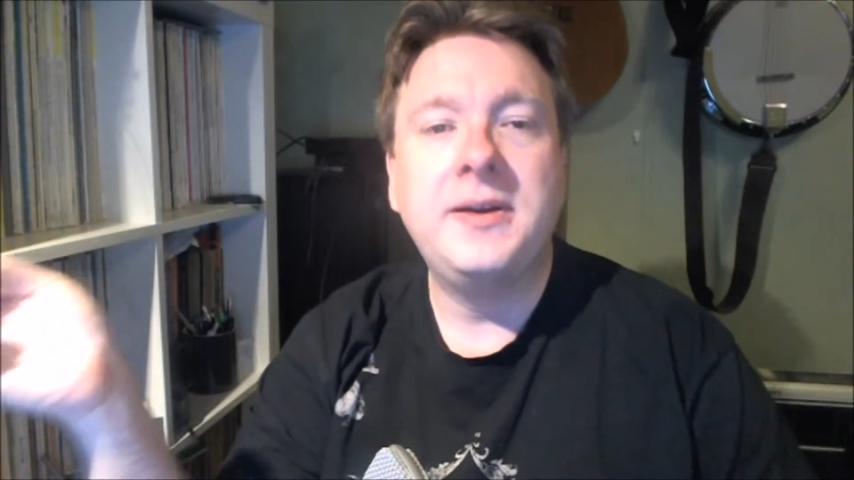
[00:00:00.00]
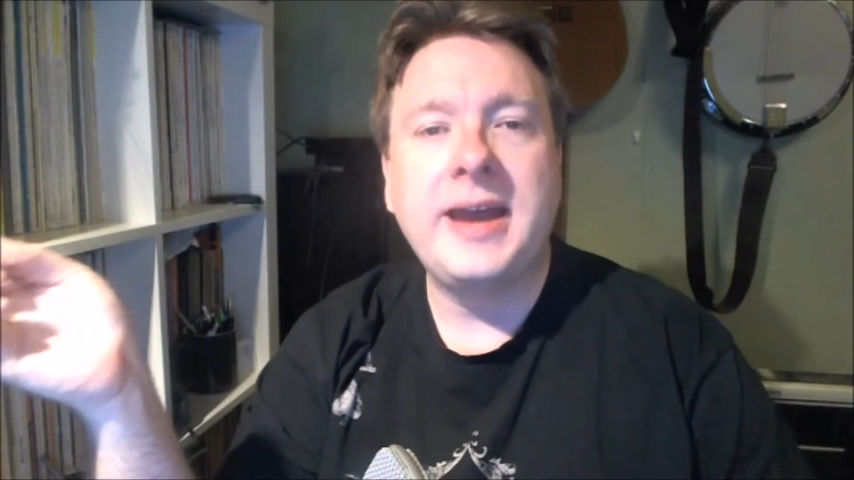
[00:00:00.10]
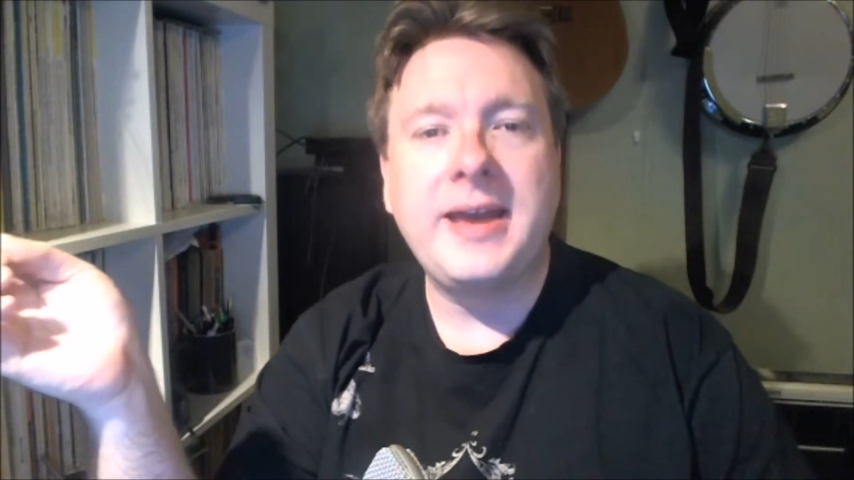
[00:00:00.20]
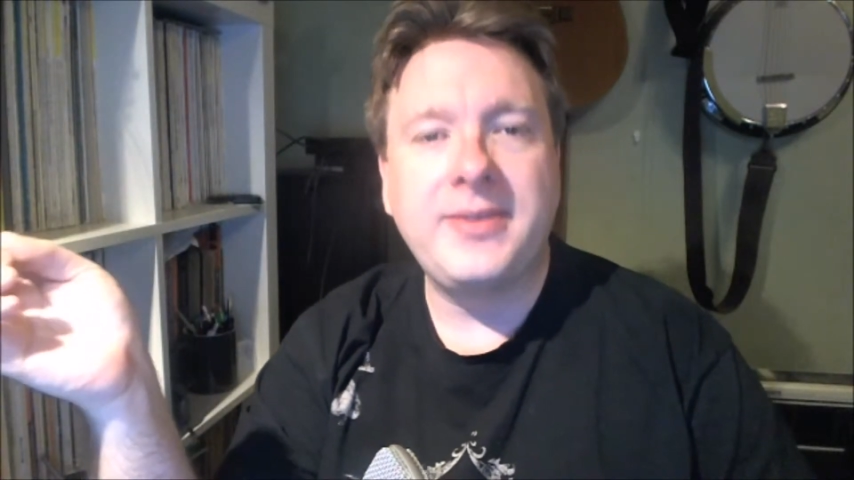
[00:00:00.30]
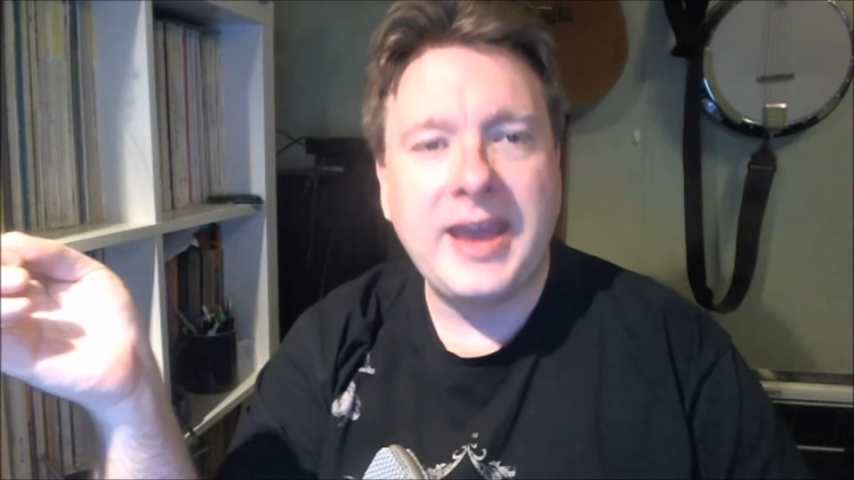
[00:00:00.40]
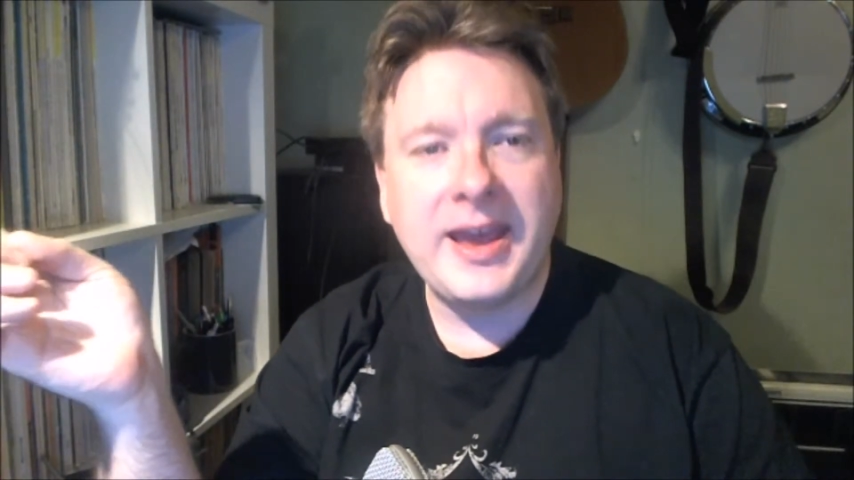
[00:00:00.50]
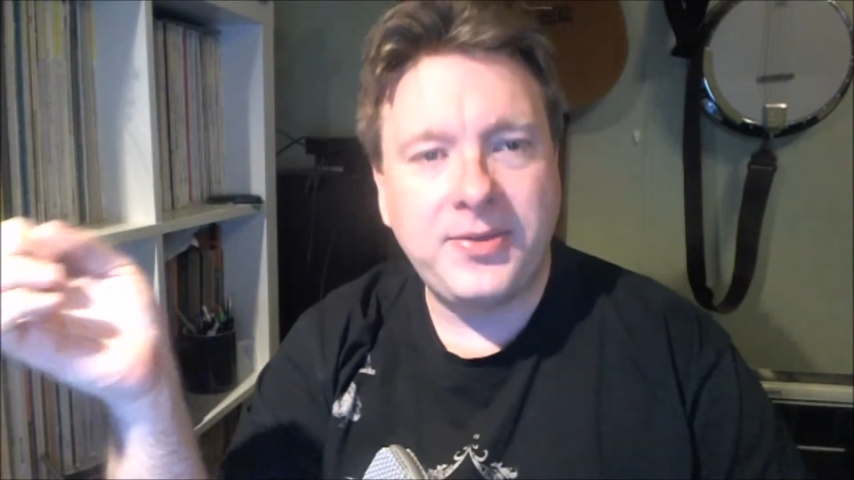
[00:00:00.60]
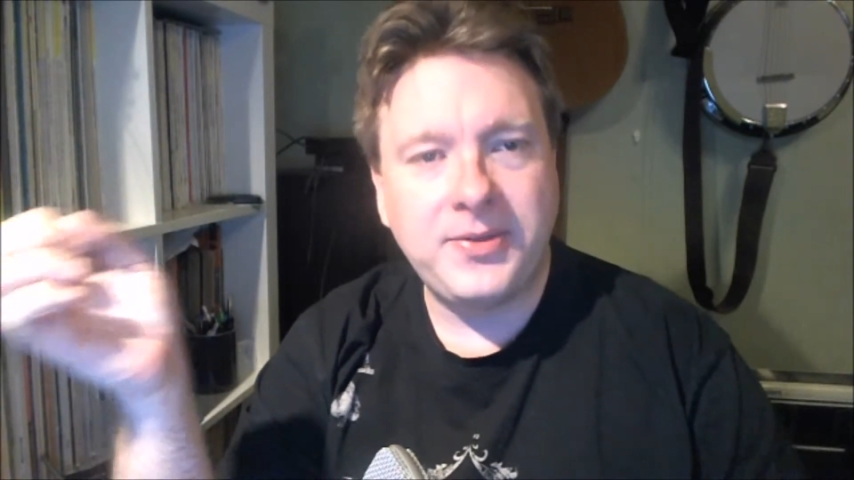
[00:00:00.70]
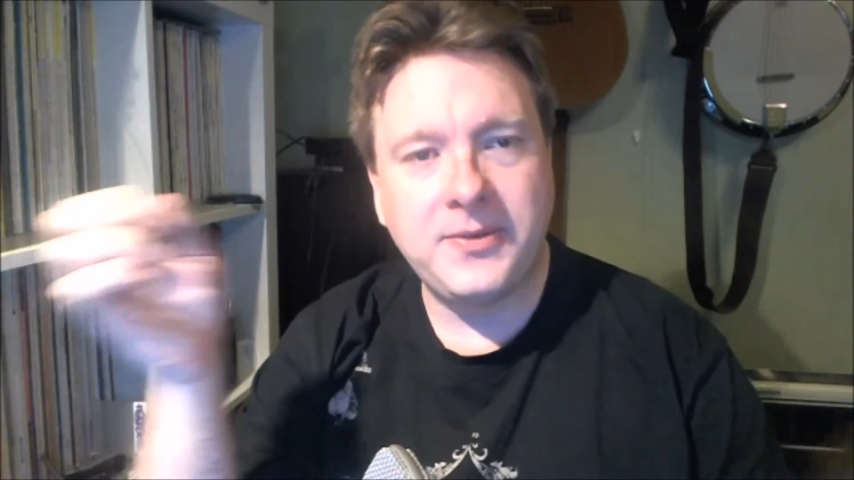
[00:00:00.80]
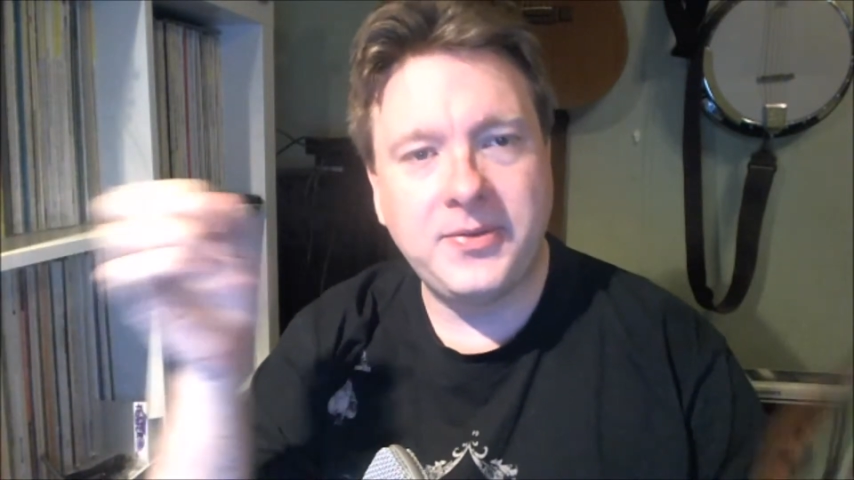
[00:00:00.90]
and they
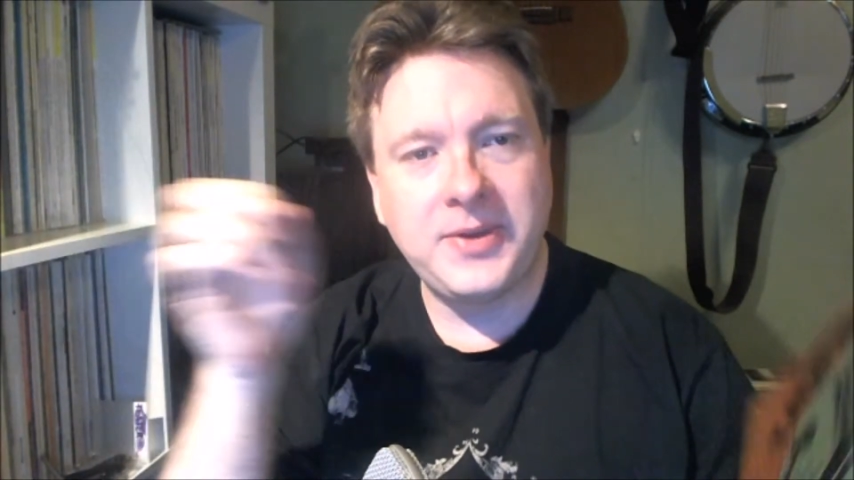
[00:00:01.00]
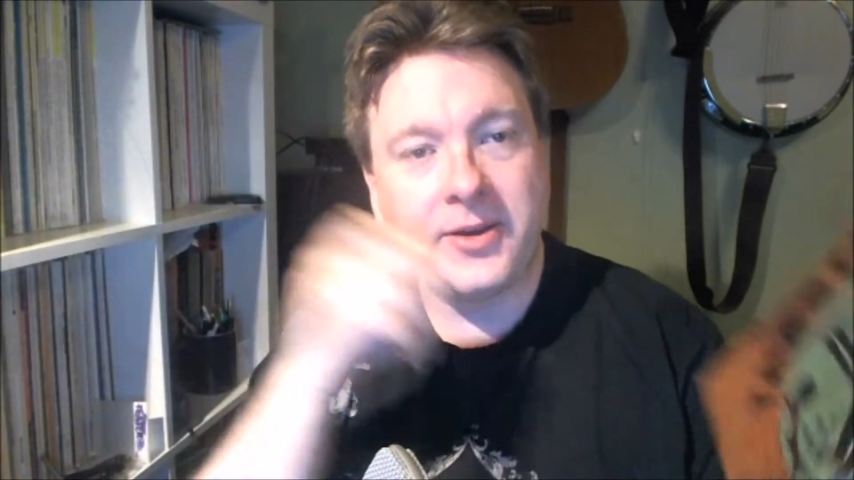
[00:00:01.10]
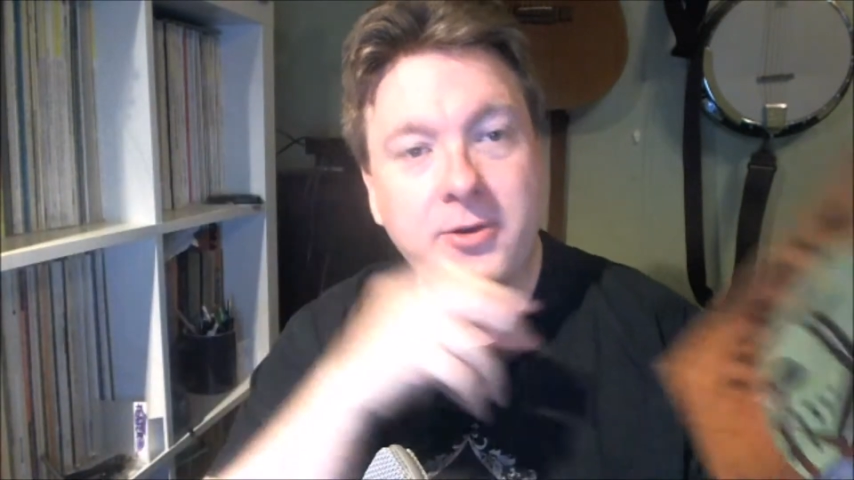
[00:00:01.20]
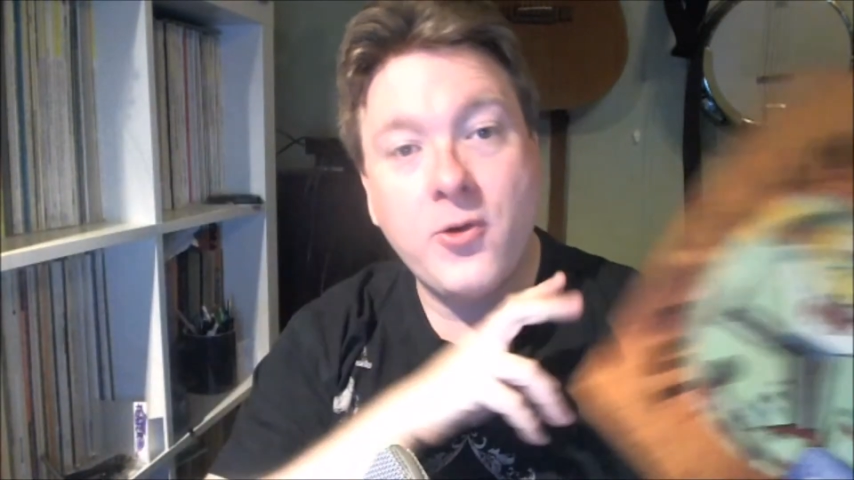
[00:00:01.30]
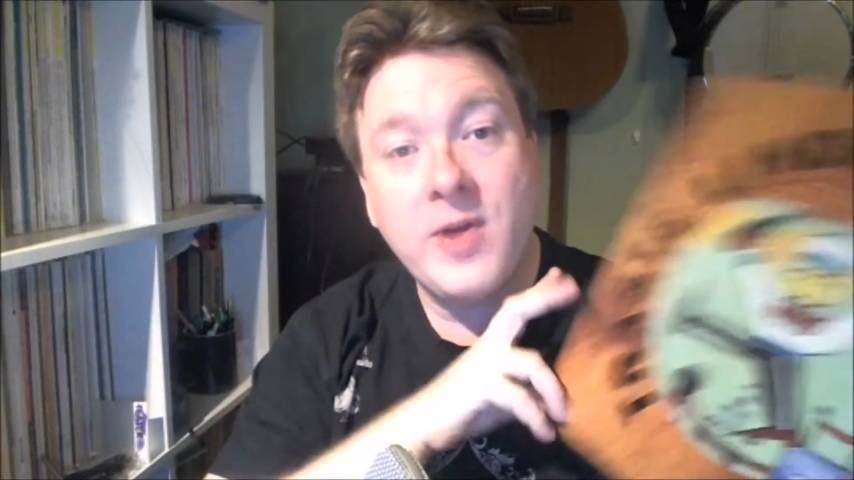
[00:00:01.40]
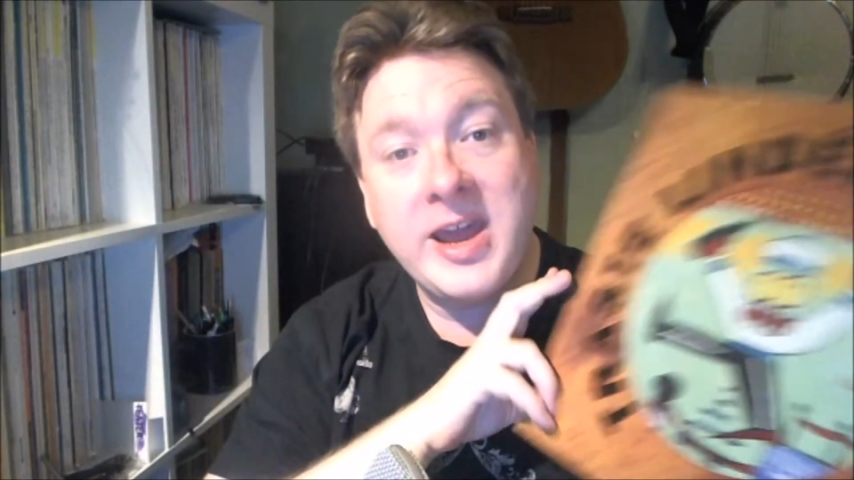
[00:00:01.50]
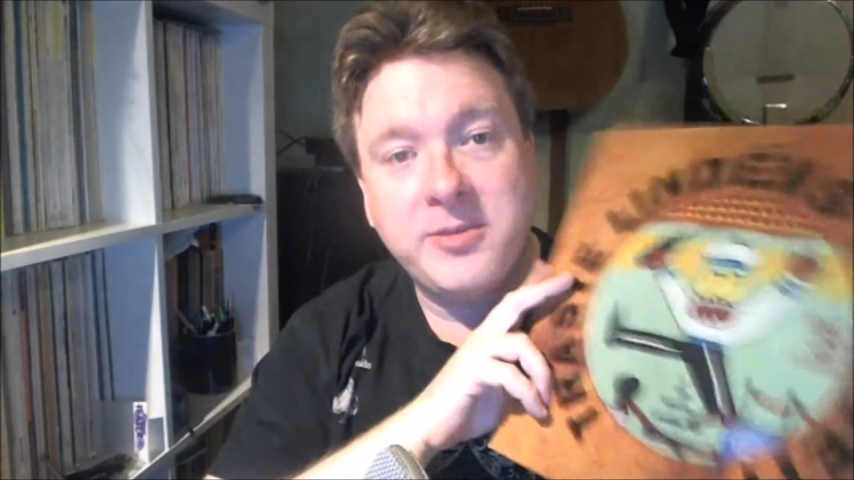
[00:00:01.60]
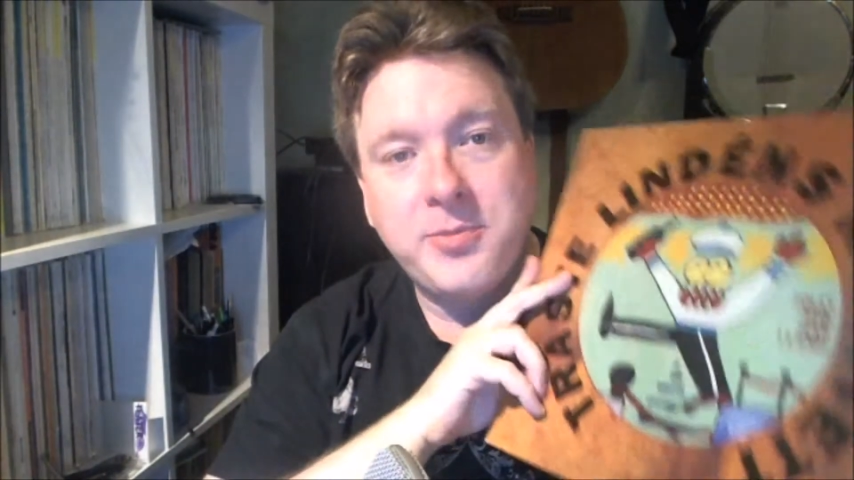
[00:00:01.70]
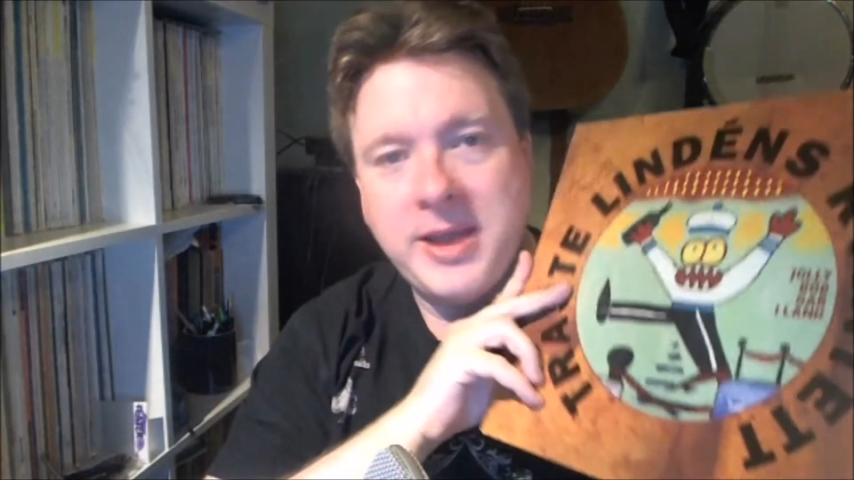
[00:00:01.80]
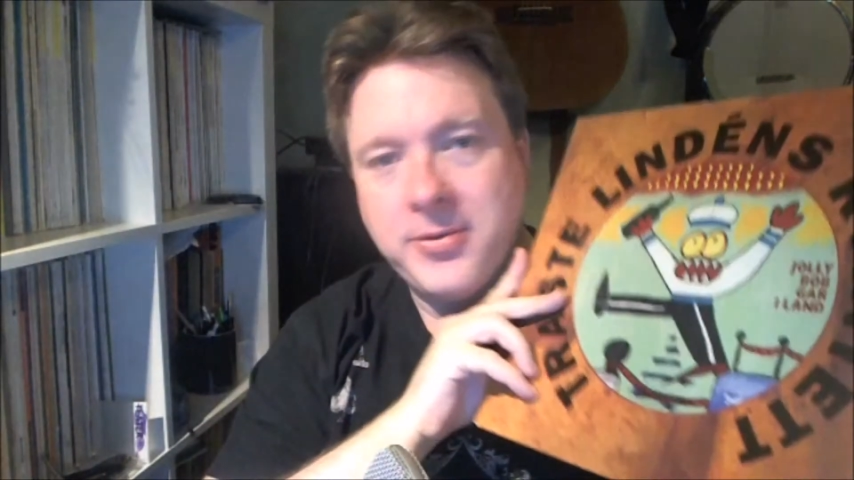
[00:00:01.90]
had their
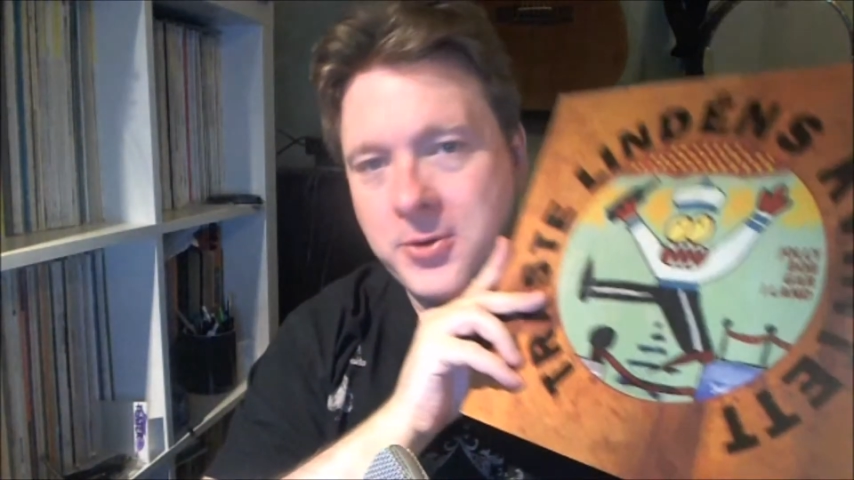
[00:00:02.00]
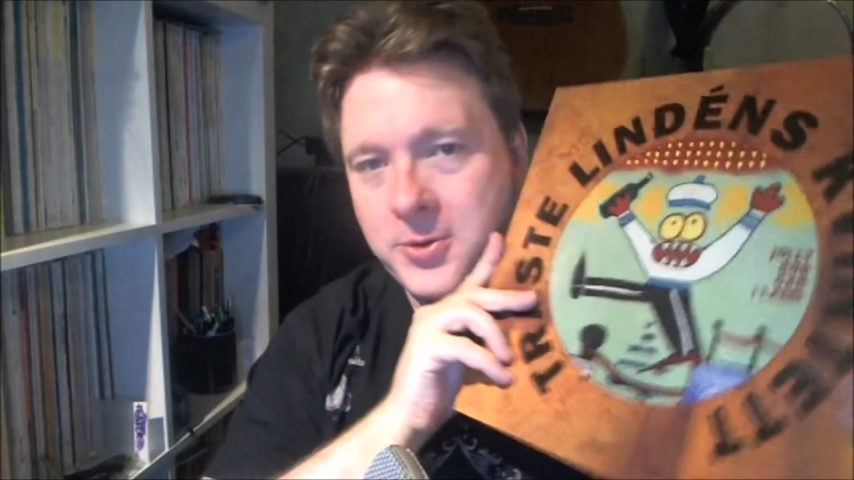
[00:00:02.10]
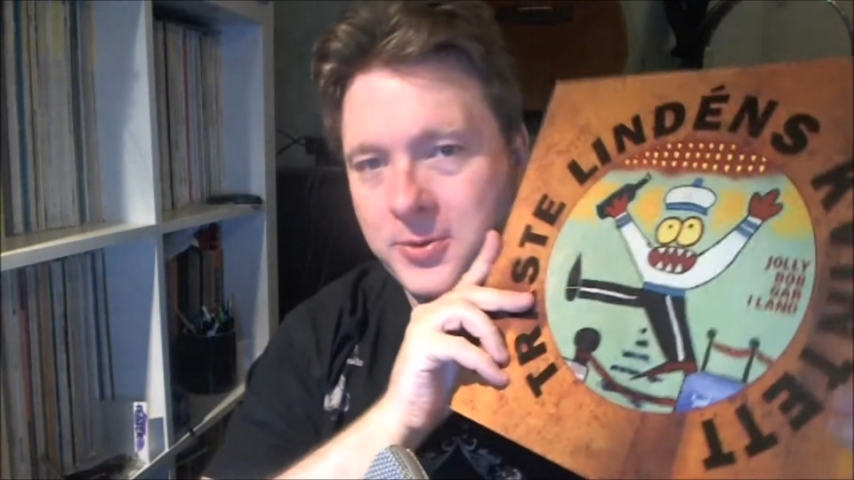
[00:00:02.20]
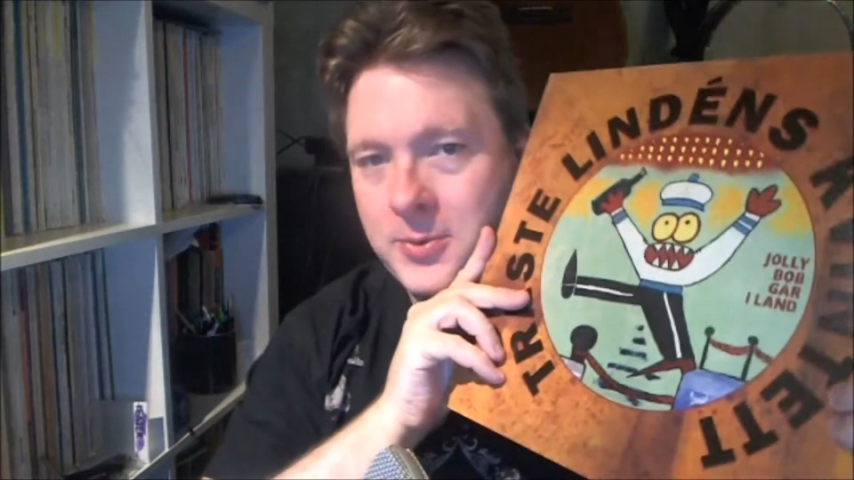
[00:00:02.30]
great breakthrough